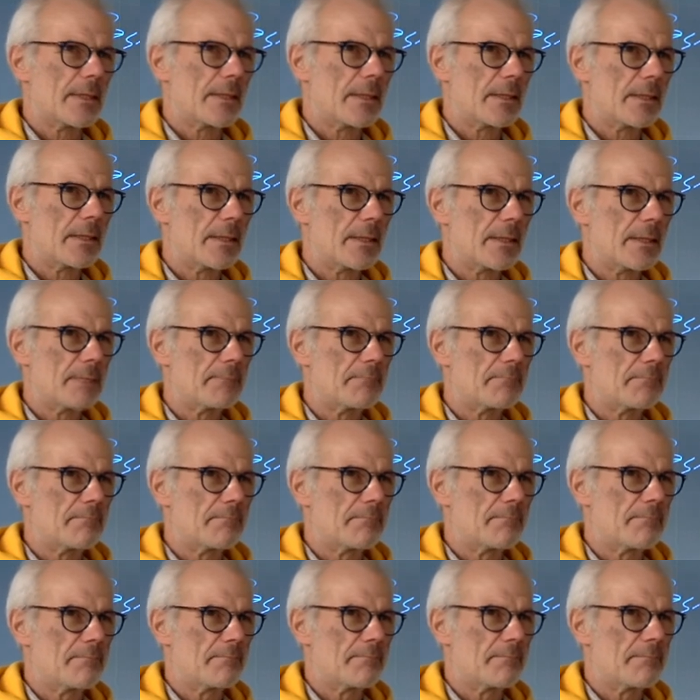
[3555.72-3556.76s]
uh,
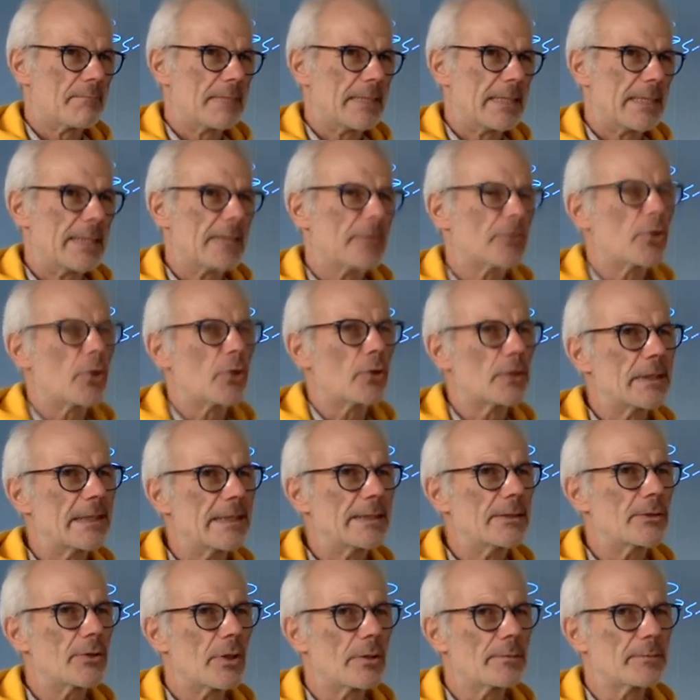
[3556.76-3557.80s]
in
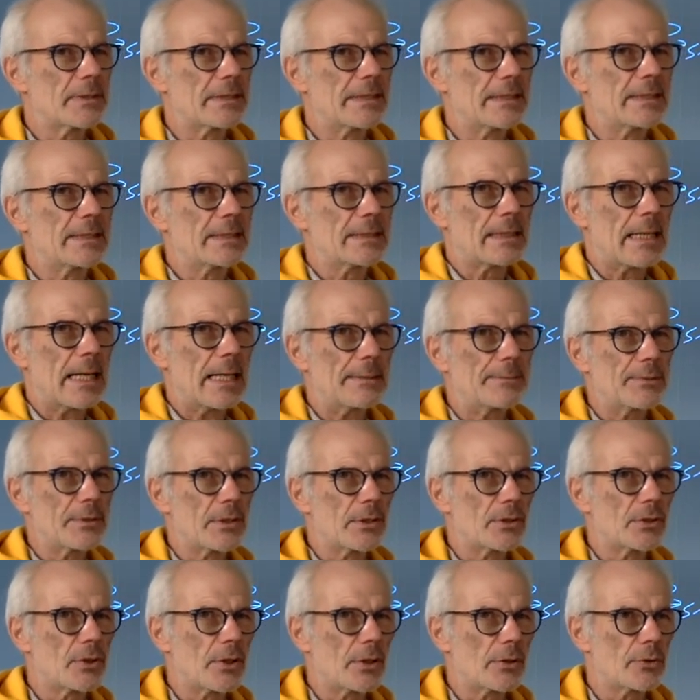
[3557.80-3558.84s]
concrete terms, describes
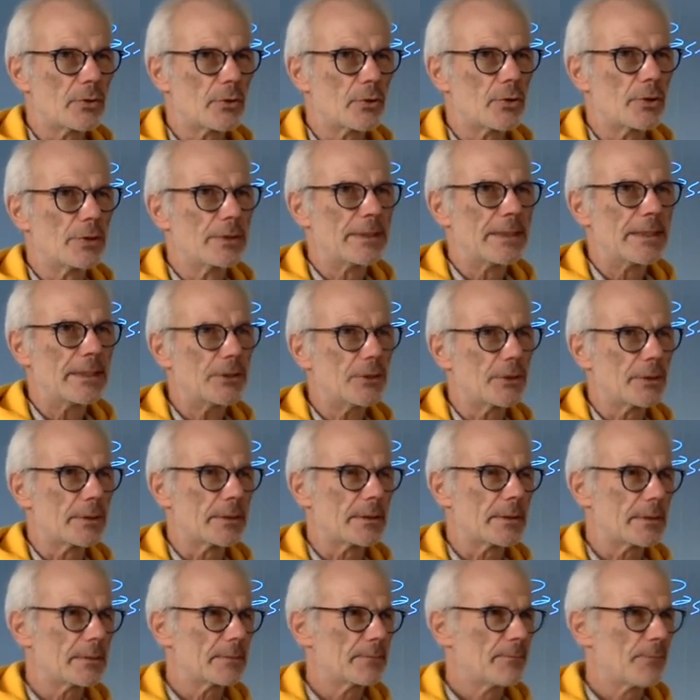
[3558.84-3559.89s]
the certain
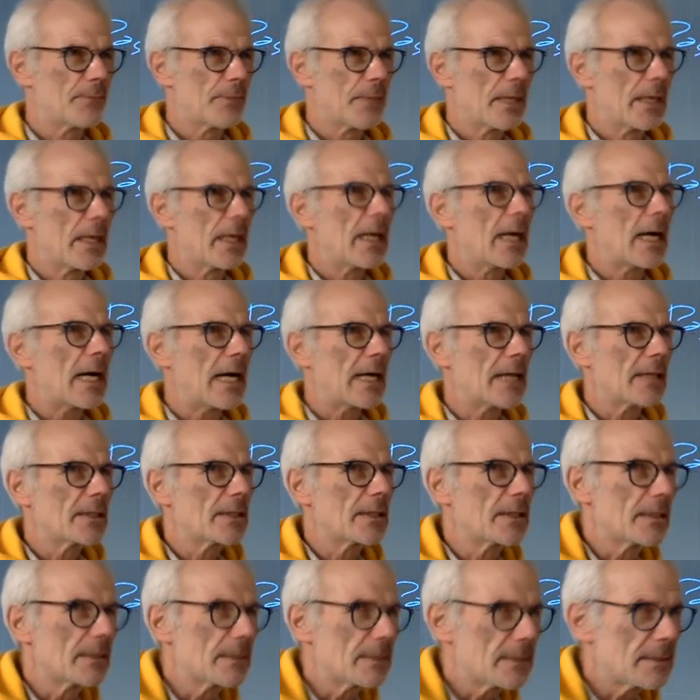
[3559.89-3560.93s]
conditions
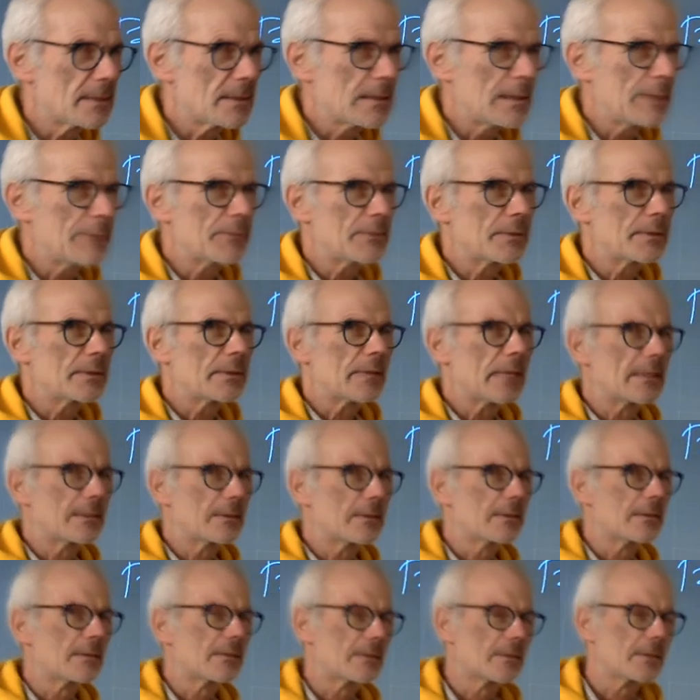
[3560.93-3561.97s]
under, some,
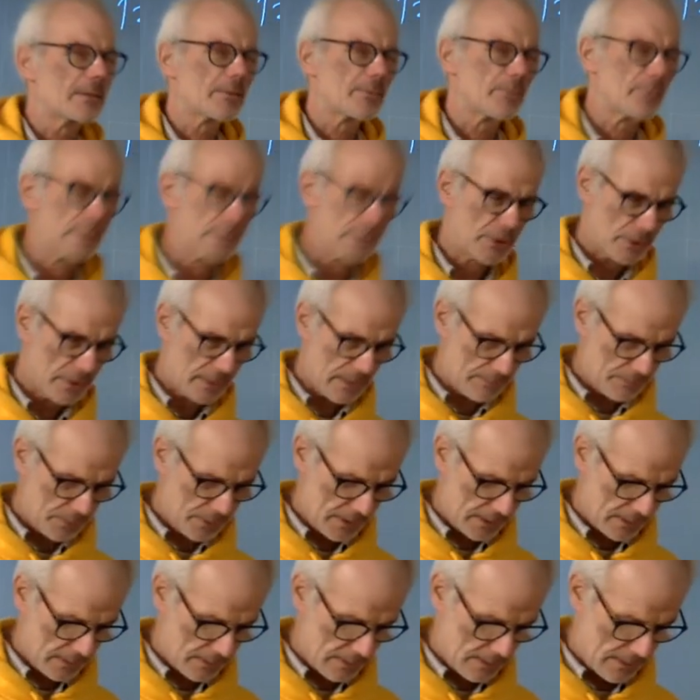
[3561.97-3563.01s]
under uh, which
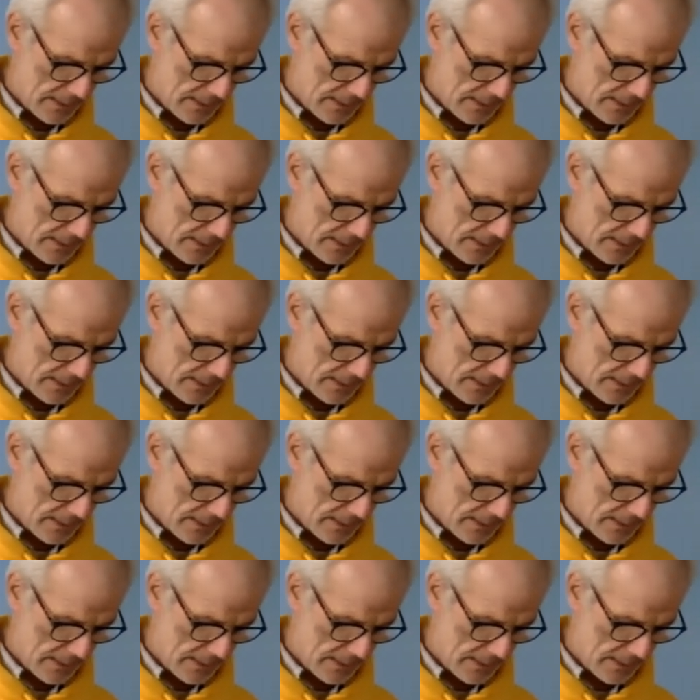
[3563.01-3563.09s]
something